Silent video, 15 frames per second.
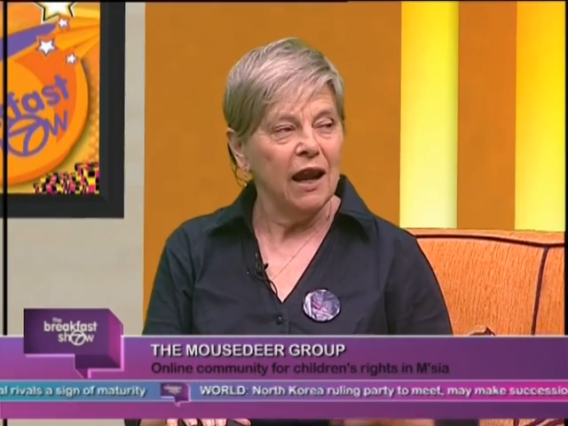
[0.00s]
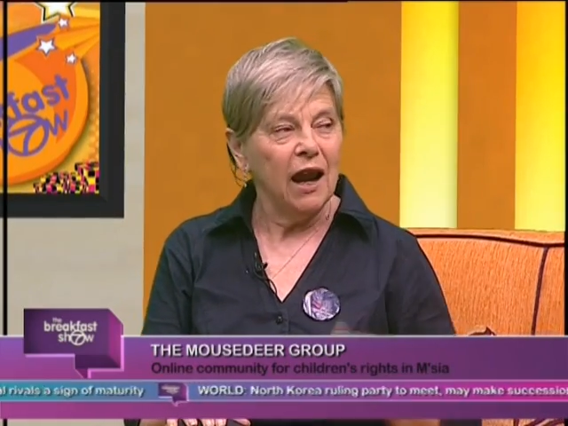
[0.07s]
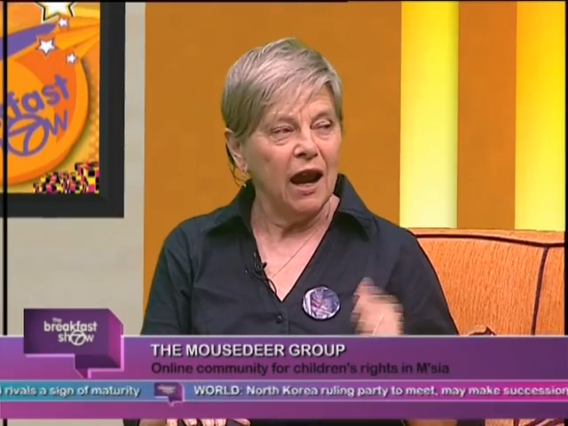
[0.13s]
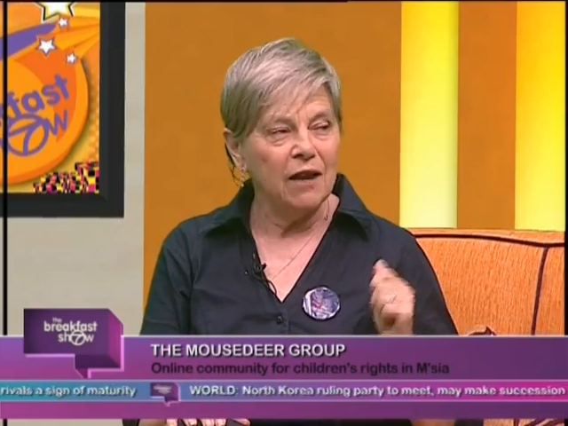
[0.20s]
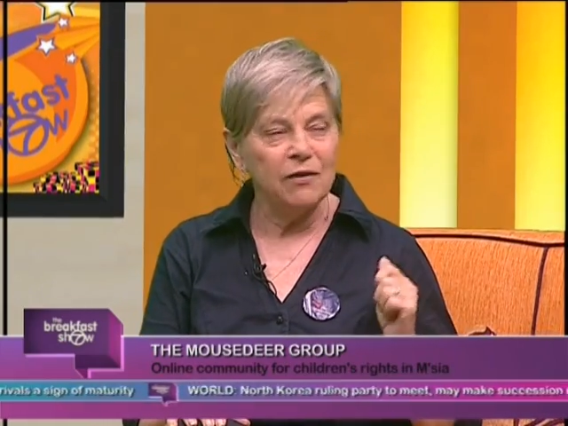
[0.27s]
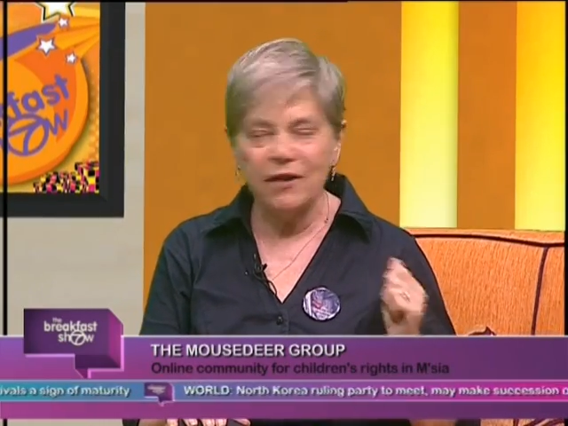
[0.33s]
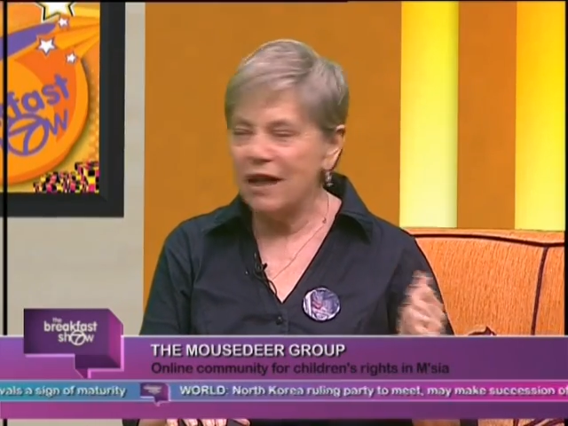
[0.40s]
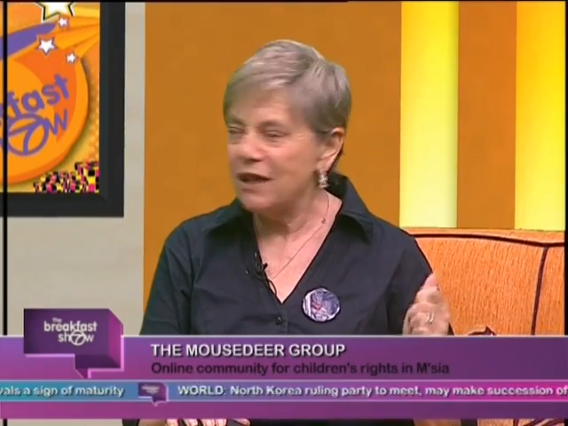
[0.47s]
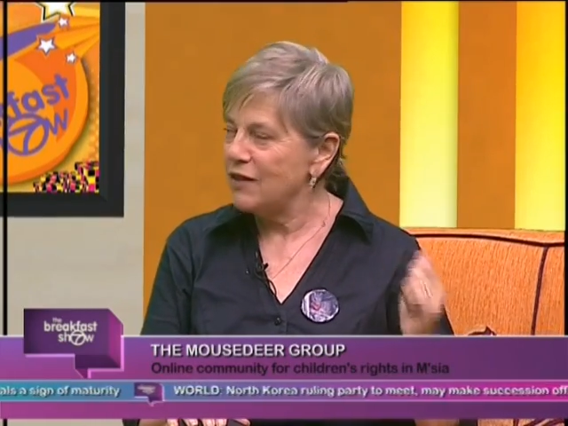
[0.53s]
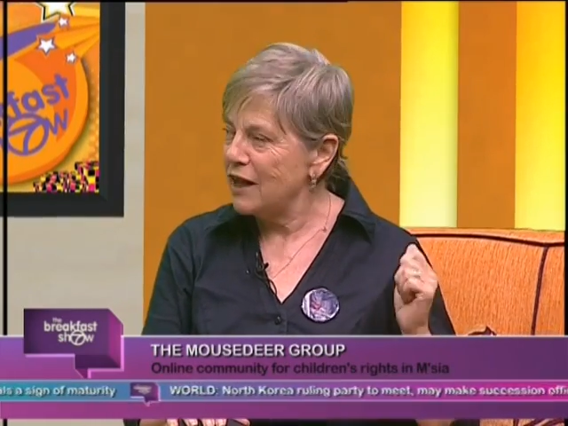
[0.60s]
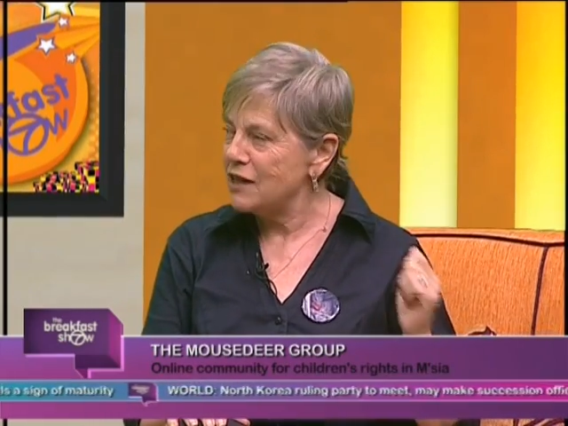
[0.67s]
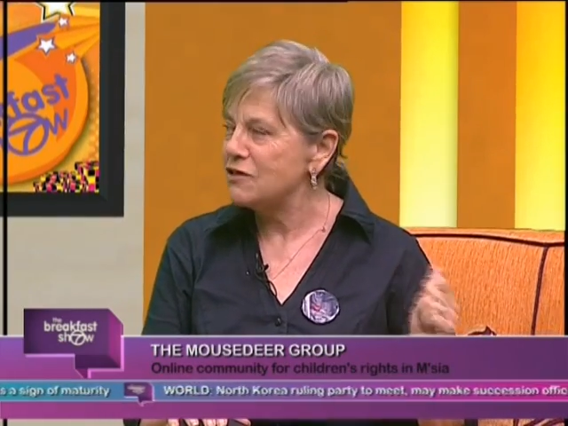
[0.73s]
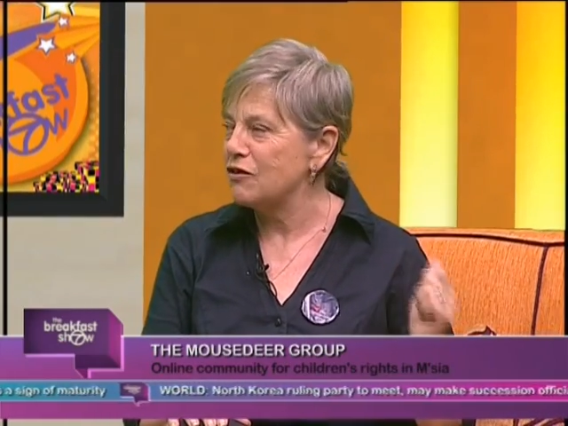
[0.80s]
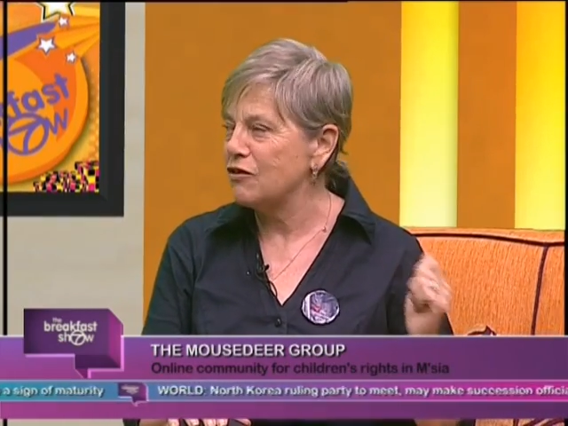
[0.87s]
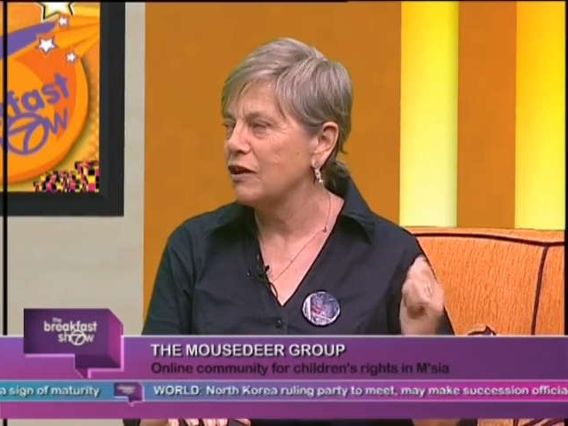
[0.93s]
And
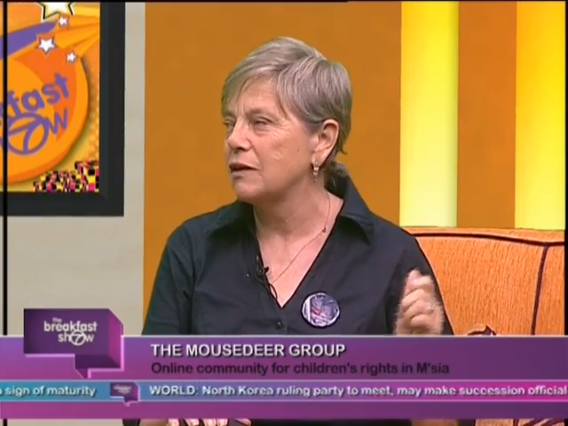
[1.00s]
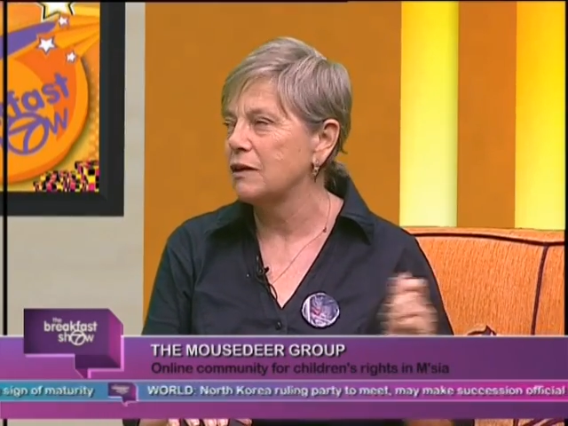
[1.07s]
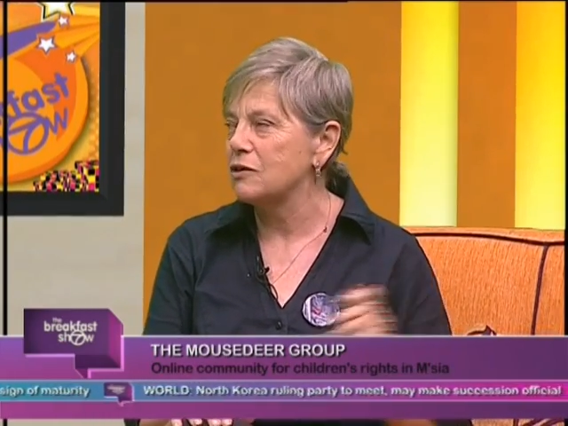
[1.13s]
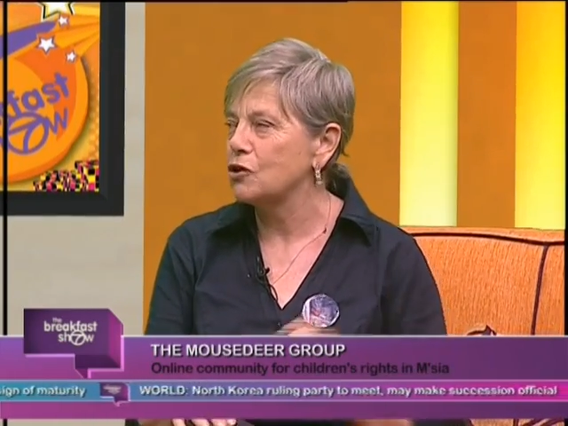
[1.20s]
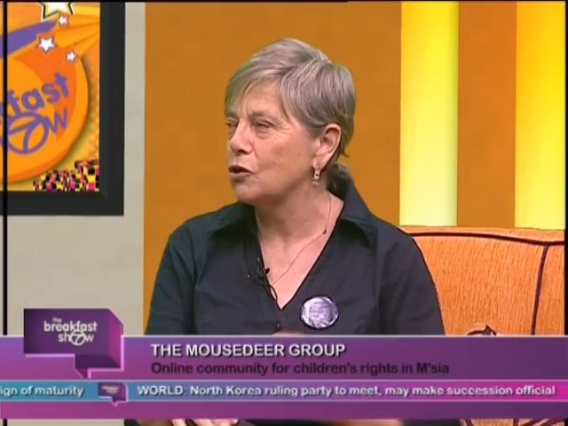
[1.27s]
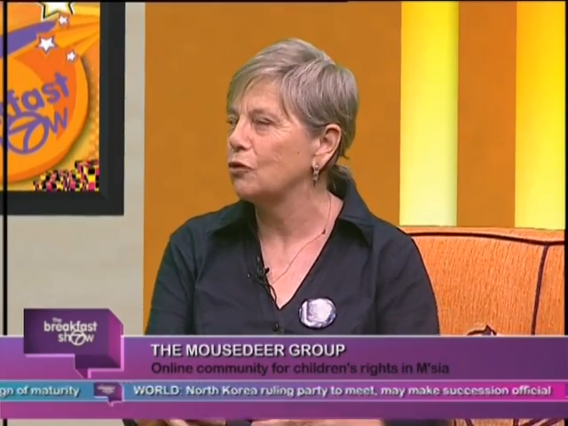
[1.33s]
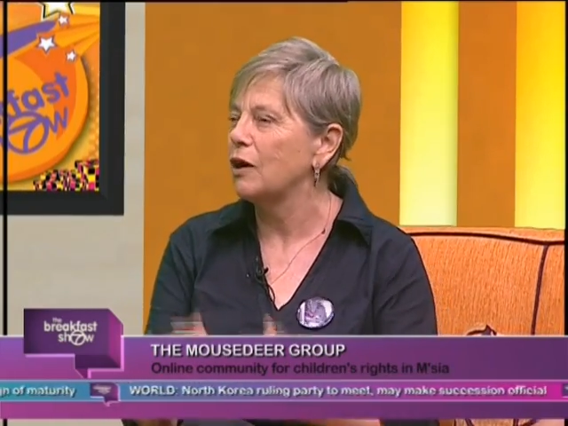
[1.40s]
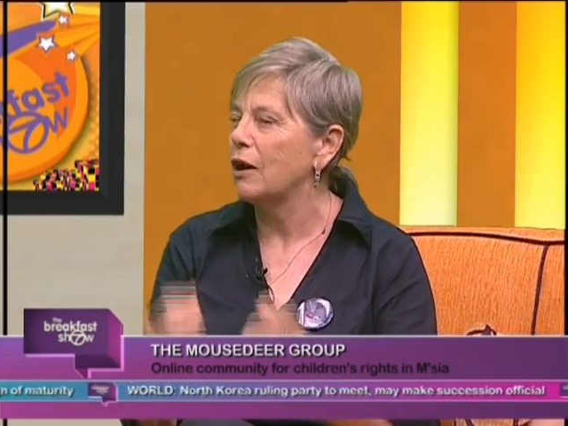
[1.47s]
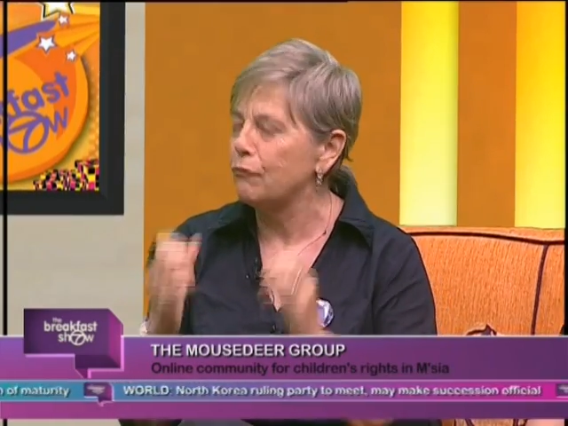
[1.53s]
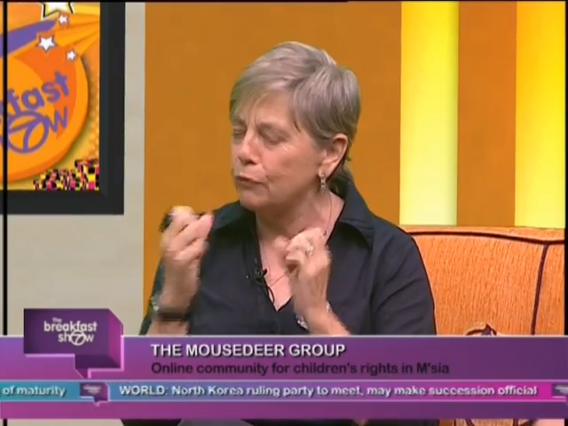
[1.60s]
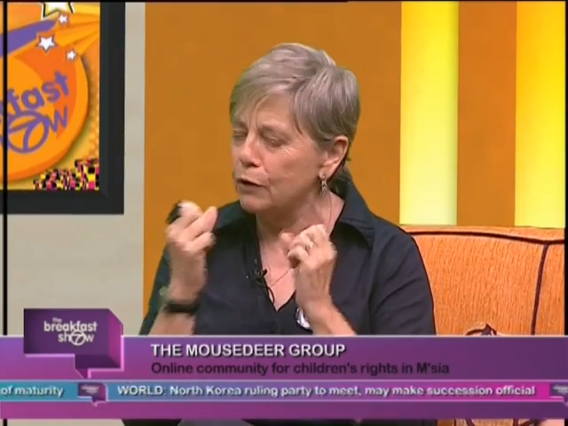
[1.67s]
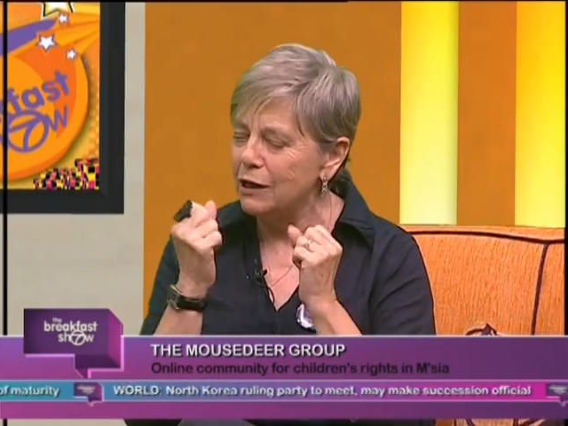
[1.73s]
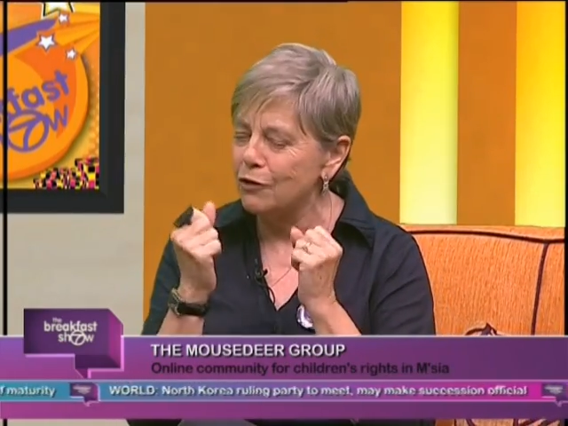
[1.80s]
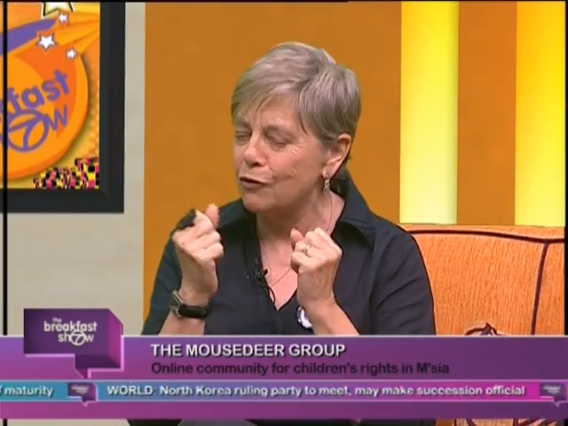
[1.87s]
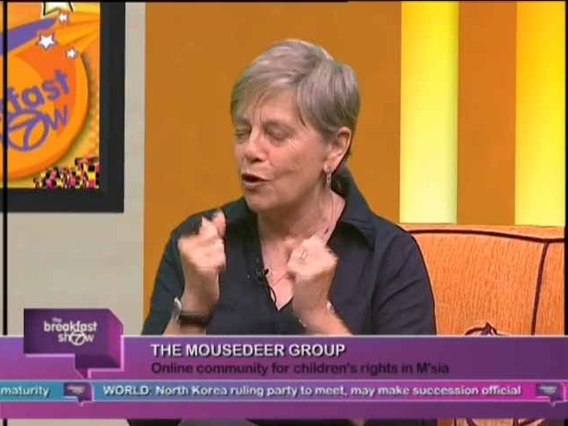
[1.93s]
that's the thing that children have
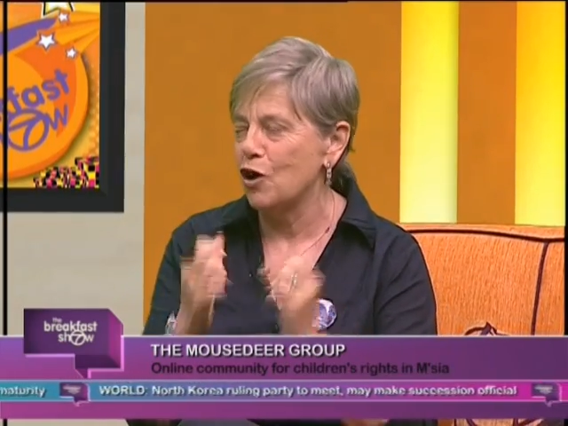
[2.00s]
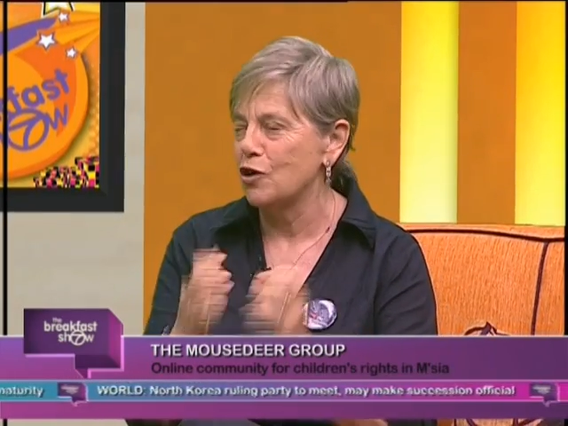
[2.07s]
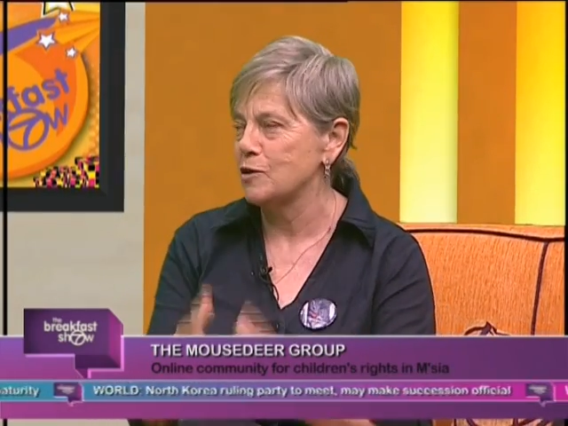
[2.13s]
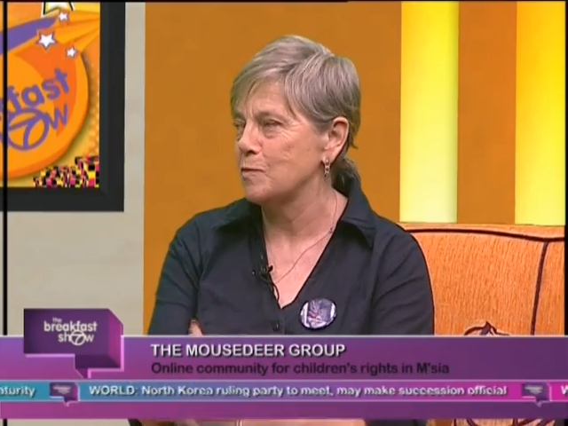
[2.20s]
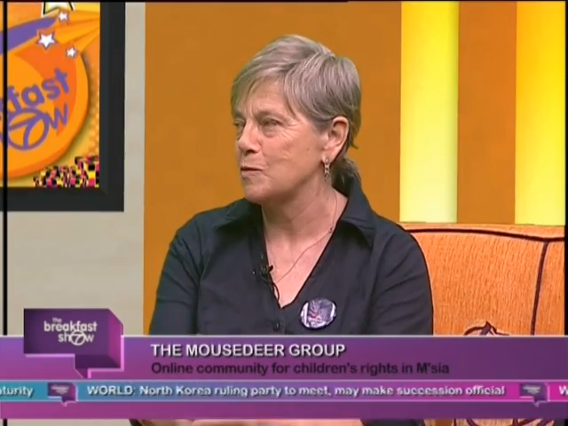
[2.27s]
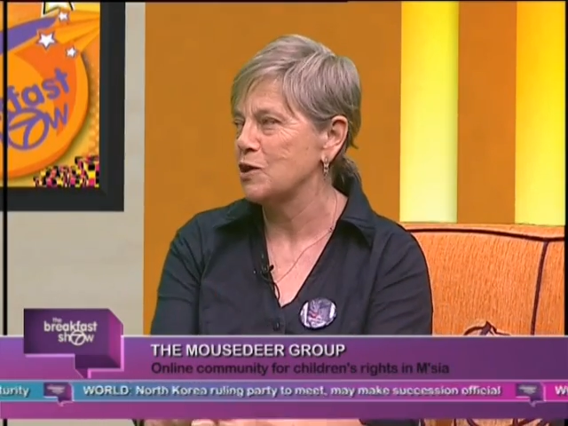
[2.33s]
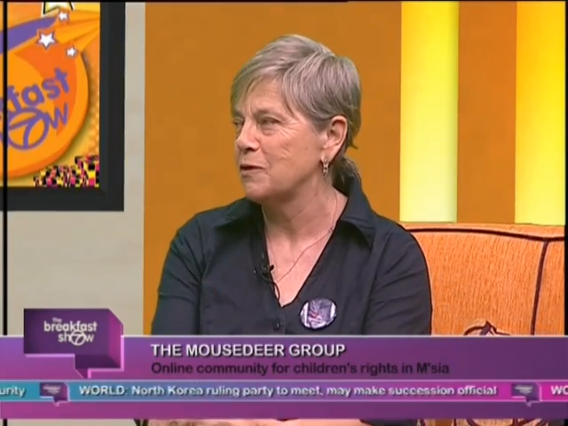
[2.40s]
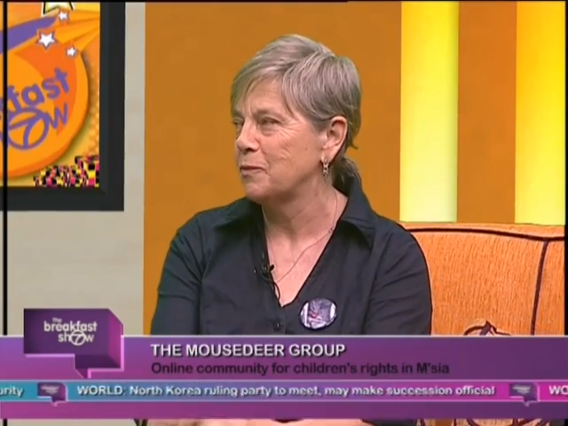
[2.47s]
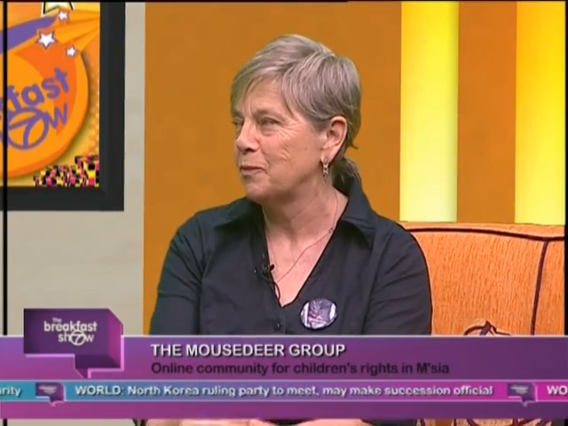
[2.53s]
really grasped.